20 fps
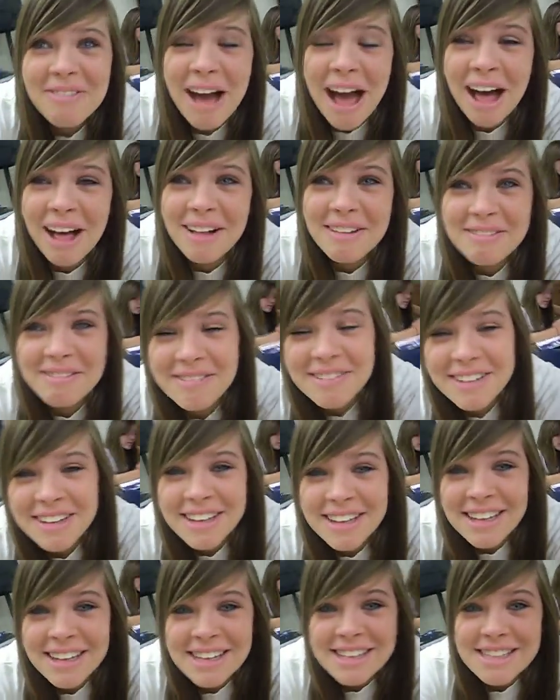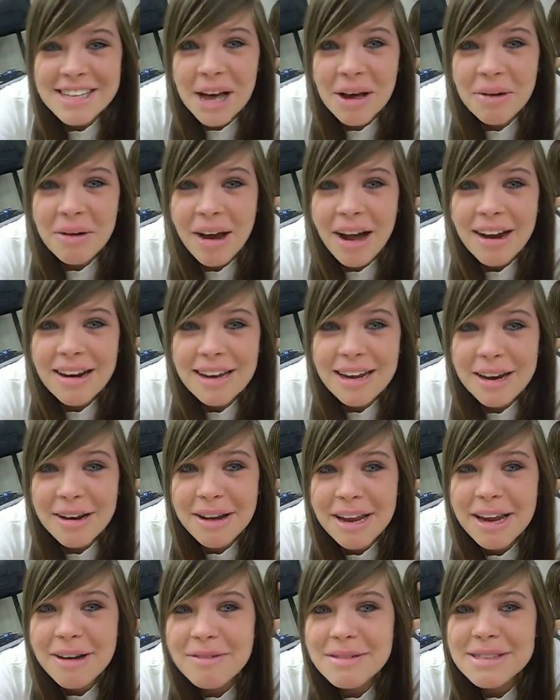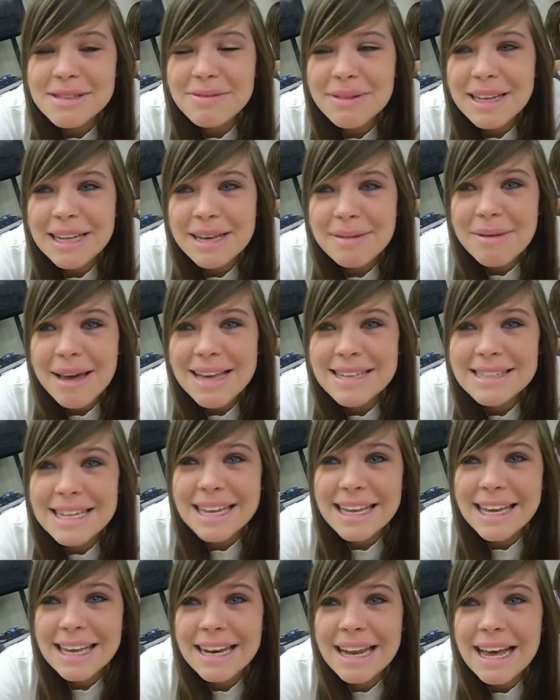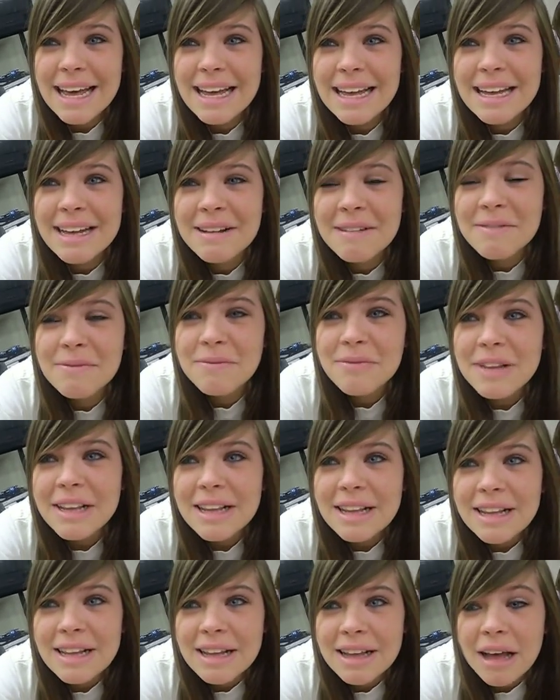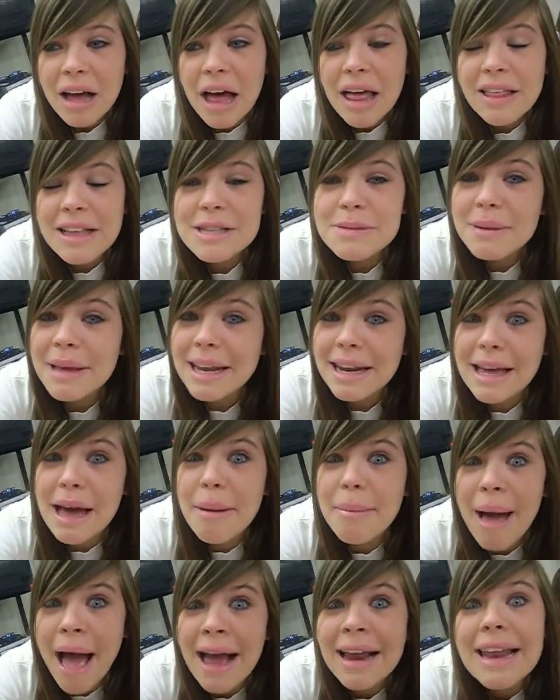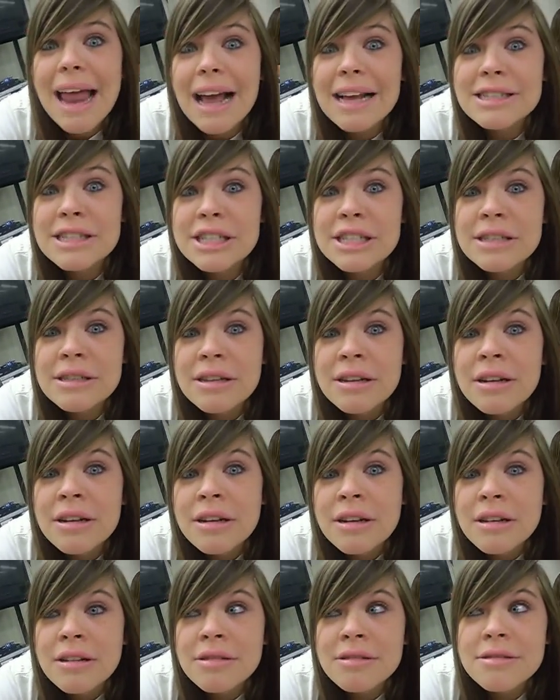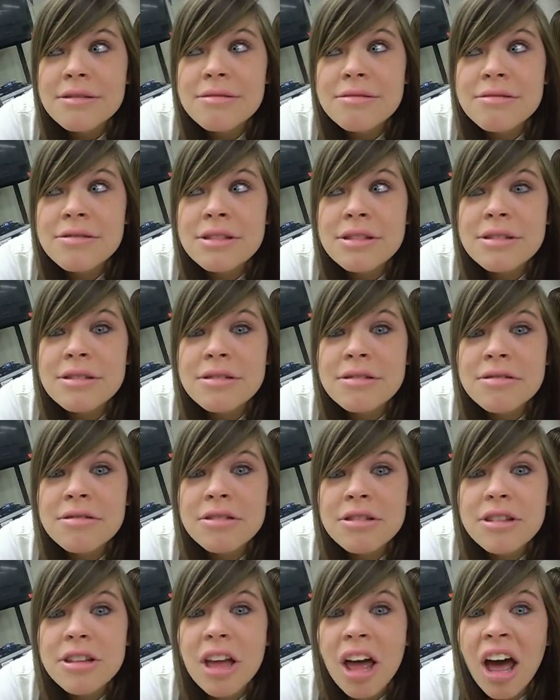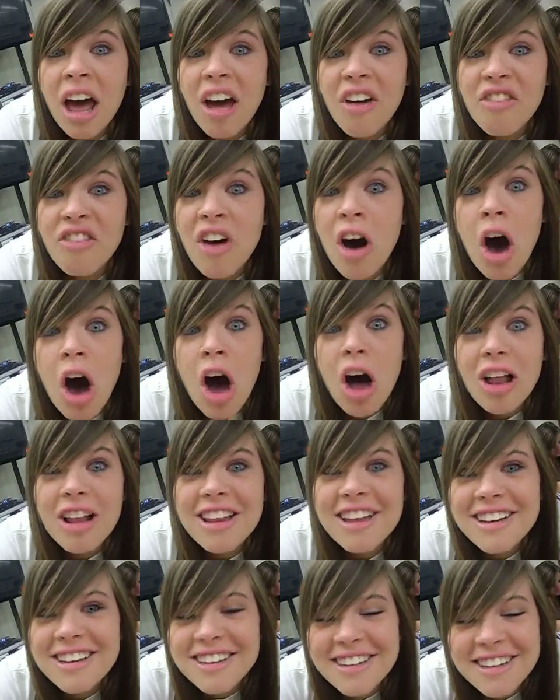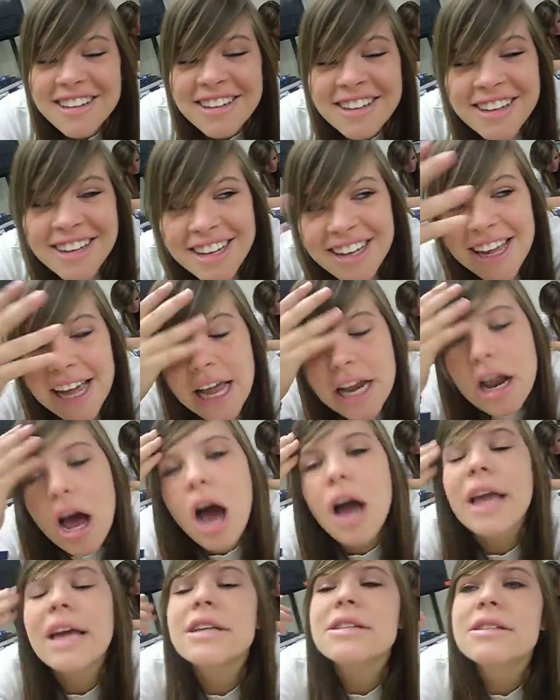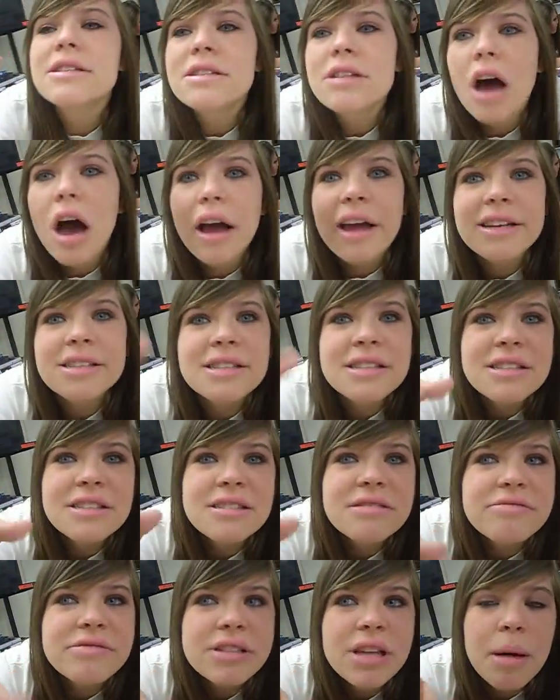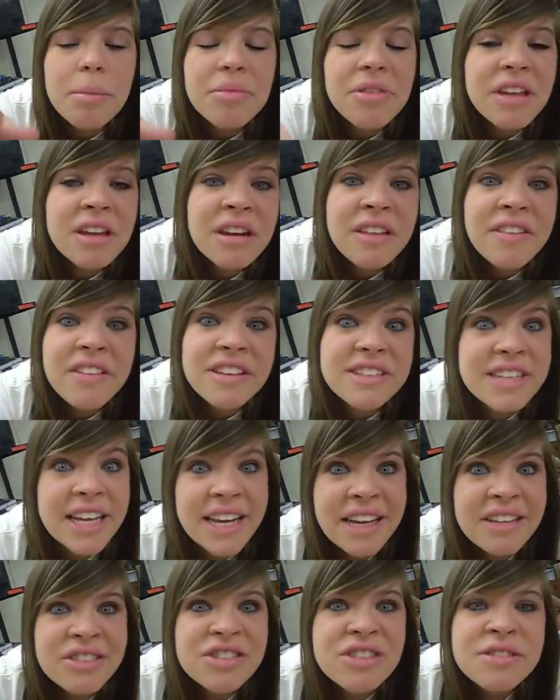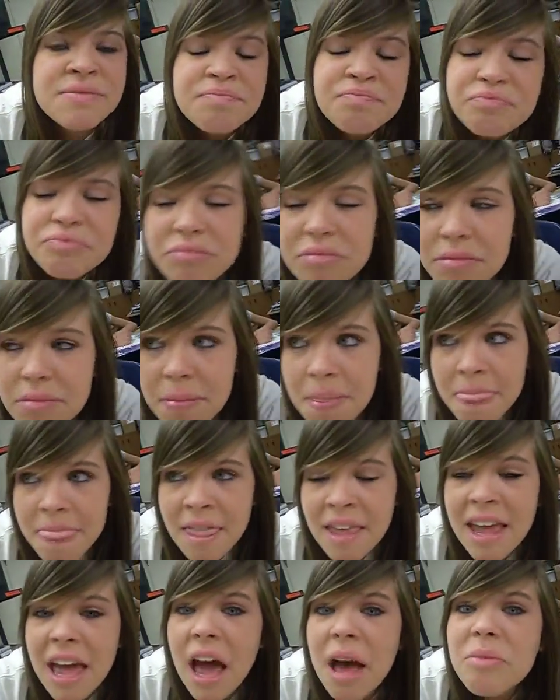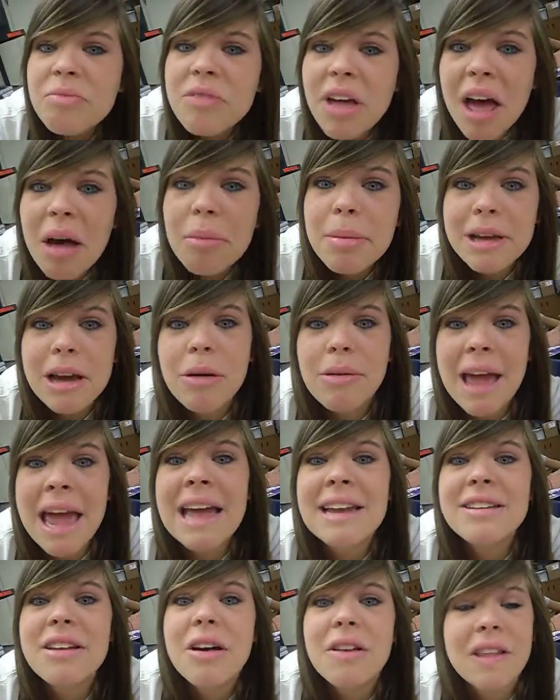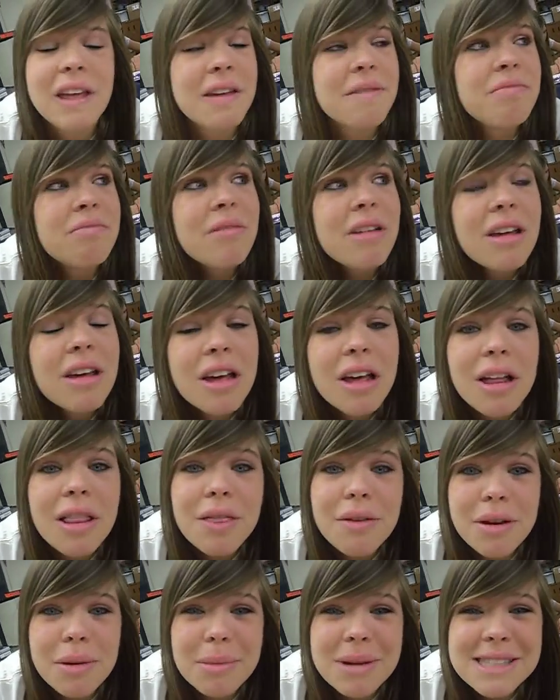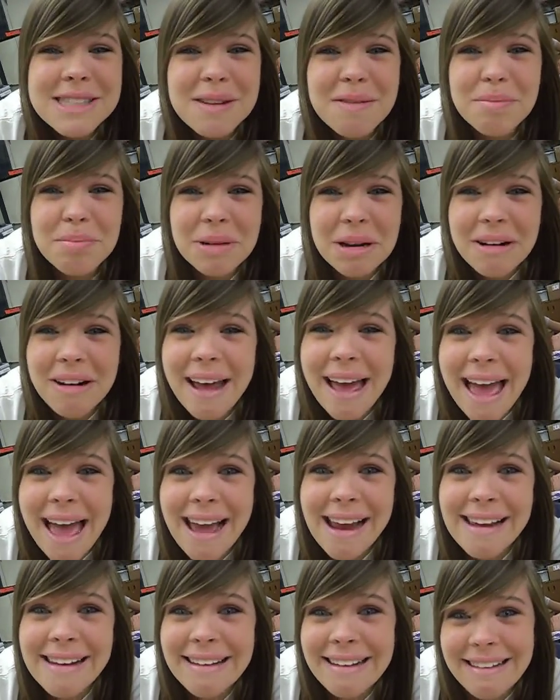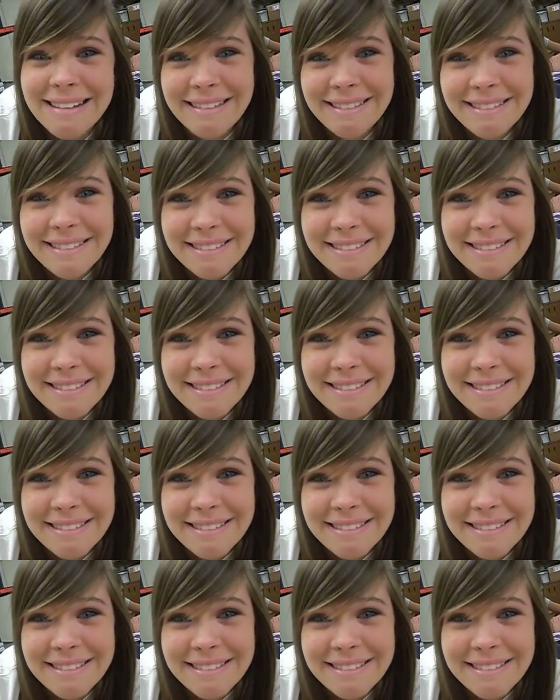well, so our year here was really amazing, and at least we're gonna come back next to fall in August, August something in the teens. Yeah, I'll be okay until then. Three months of pure agony.